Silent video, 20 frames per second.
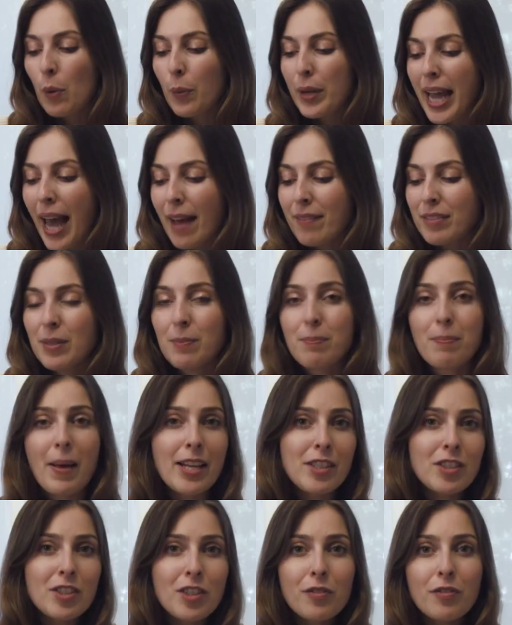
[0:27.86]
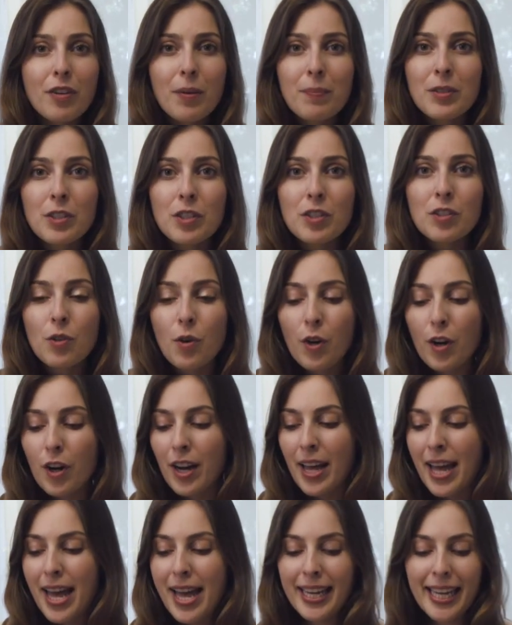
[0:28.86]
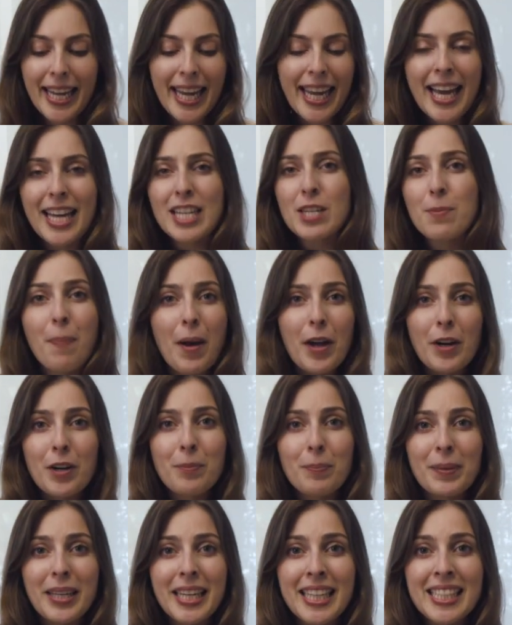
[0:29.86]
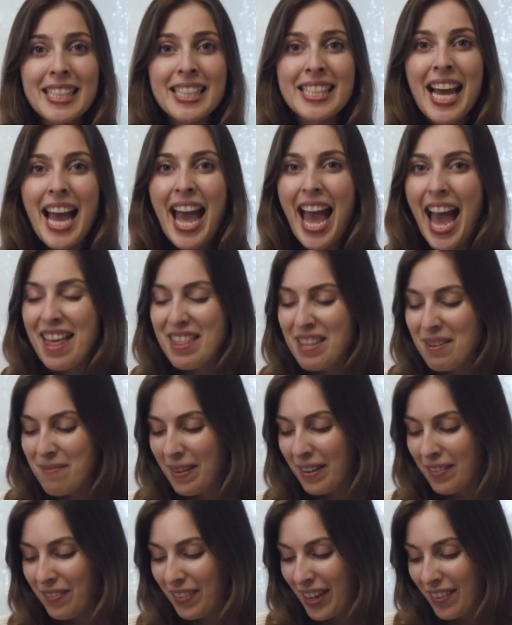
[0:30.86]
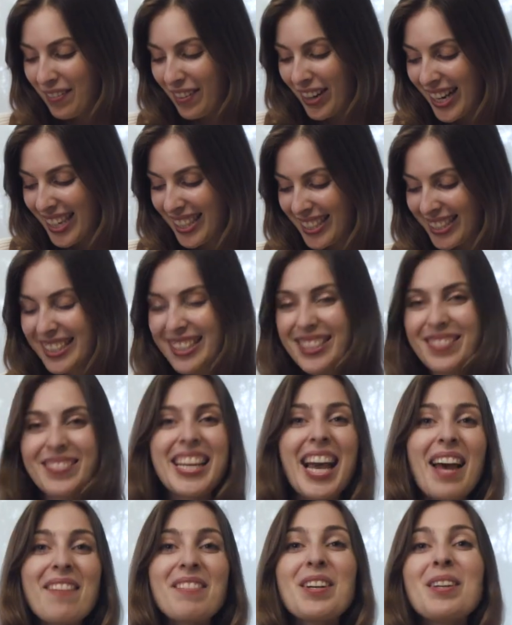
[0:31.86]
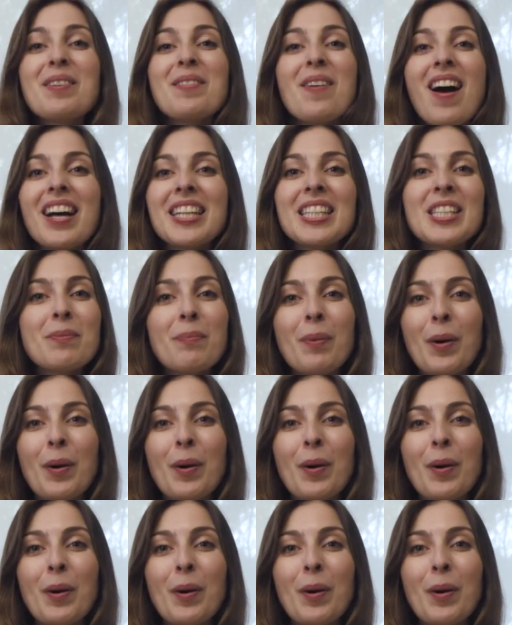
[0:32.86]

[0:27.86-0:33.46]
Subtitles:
We have some pesto from the store, canned butter beans, and then my favorite, we have Guan's